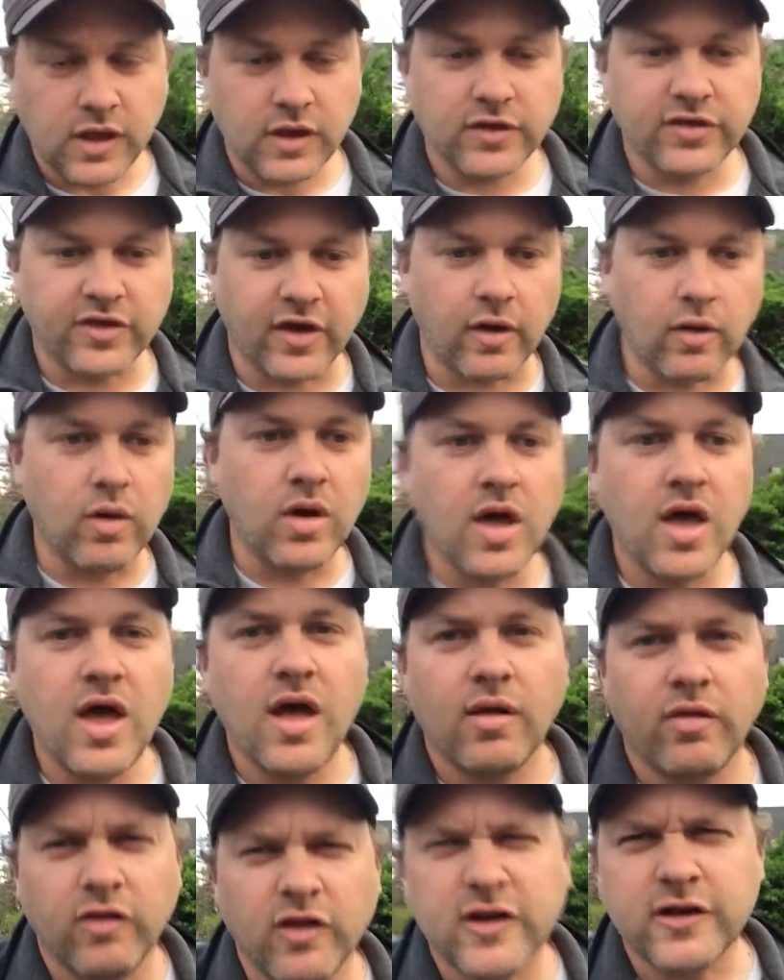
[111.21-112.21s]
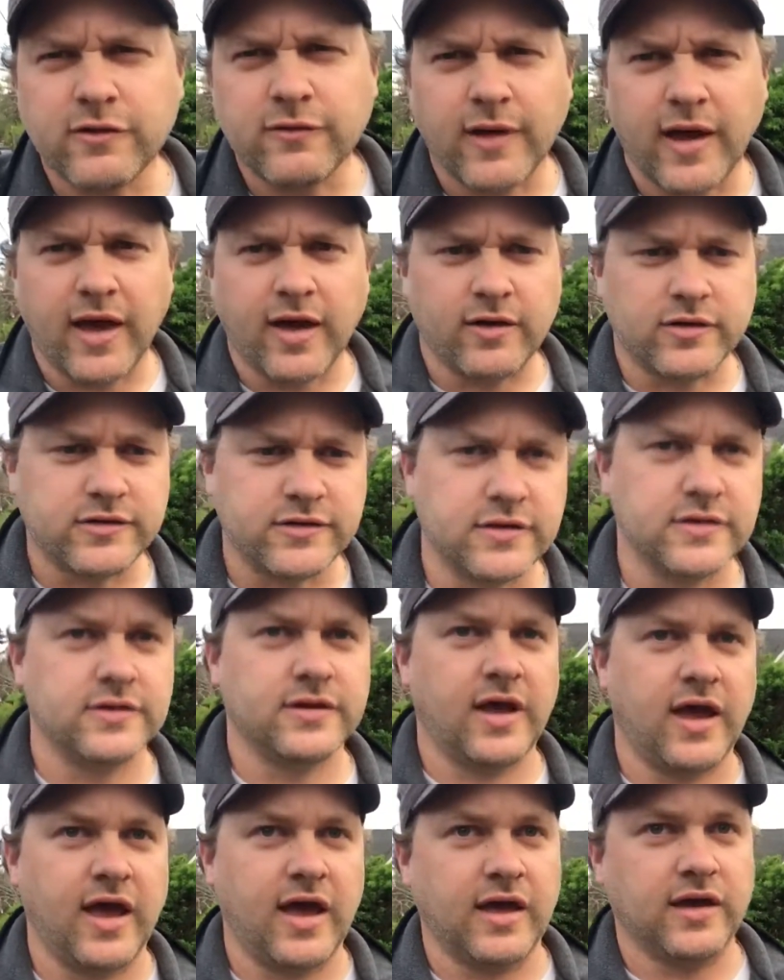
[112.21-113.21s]
So looking around
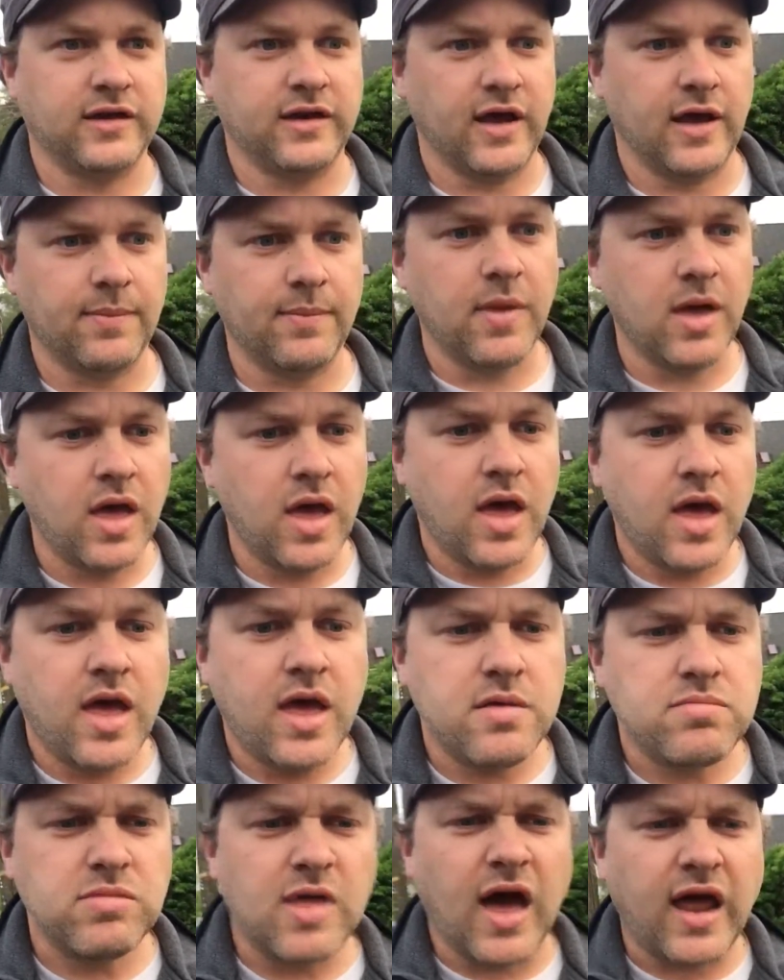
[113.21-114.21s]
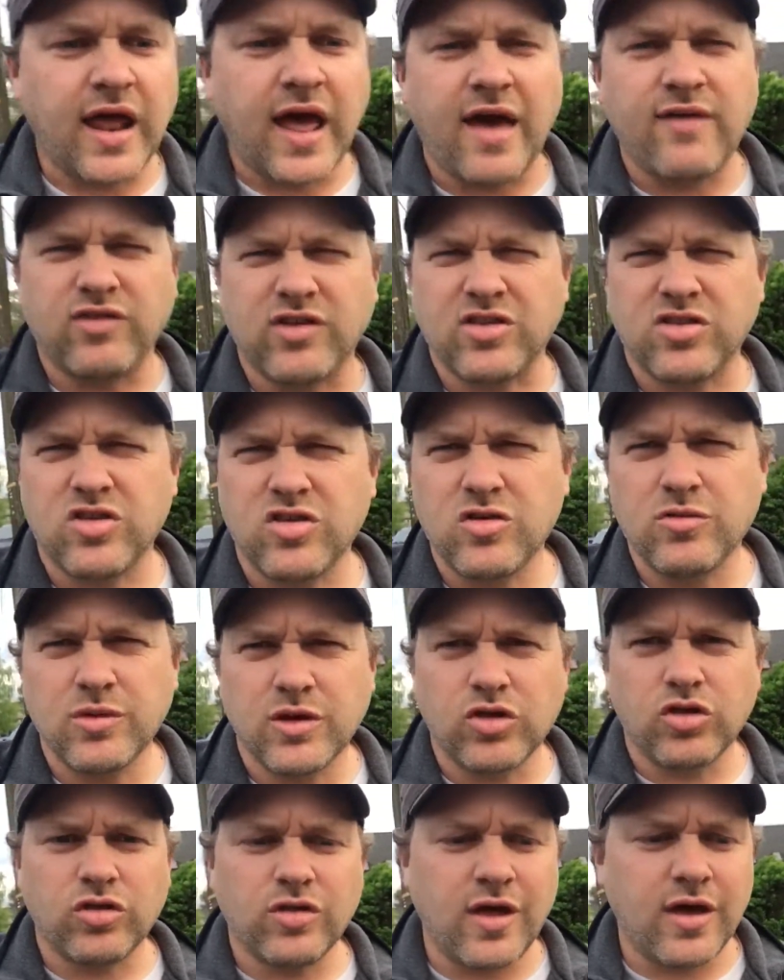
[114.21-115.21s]
and not having too
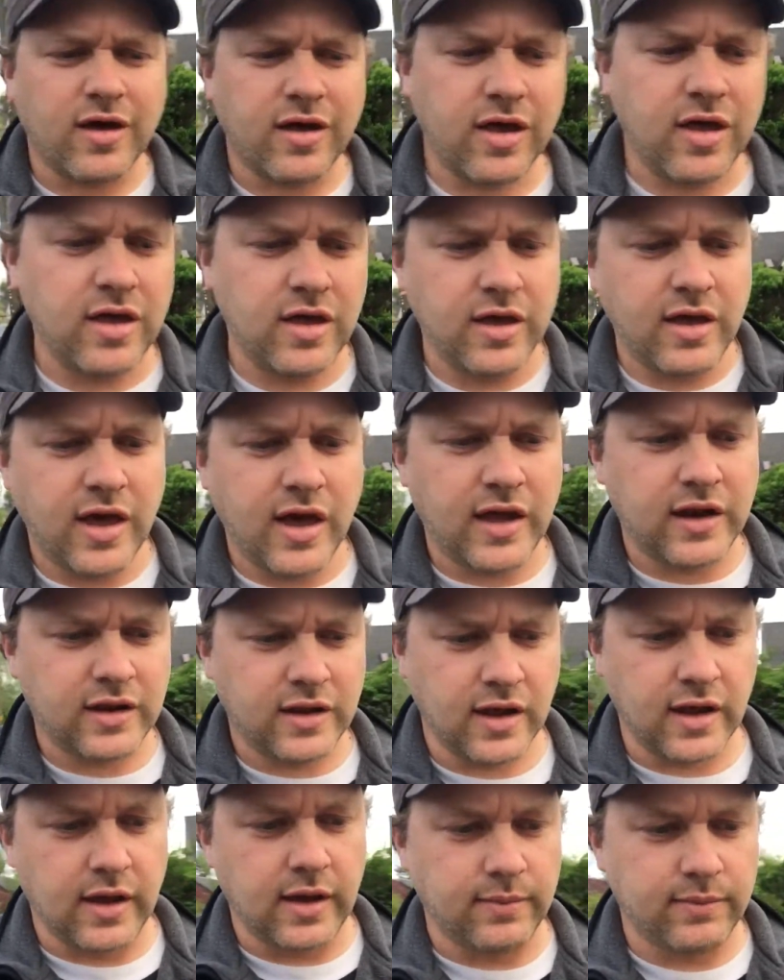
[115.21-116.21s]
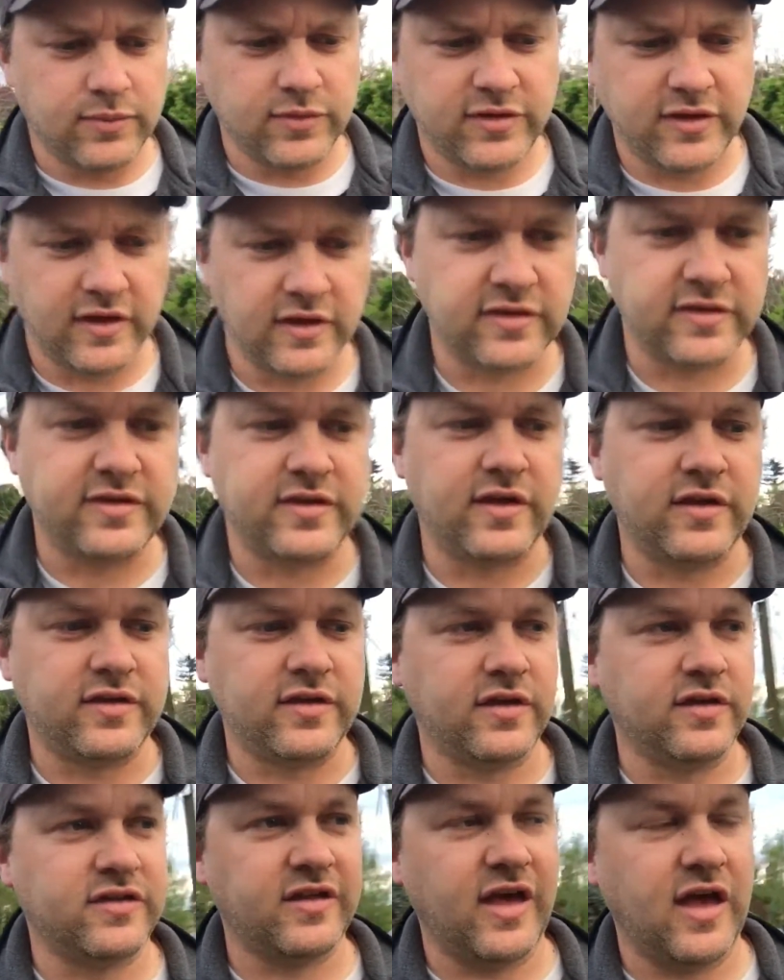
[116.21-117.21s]
much luck yet, since this
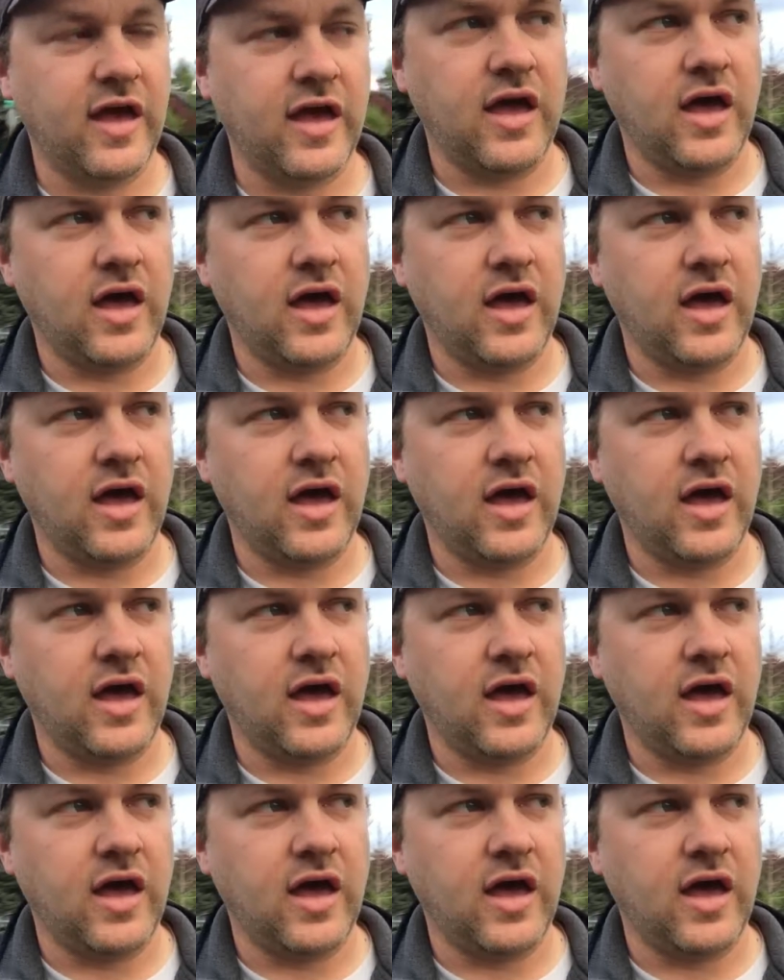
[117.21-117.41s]
is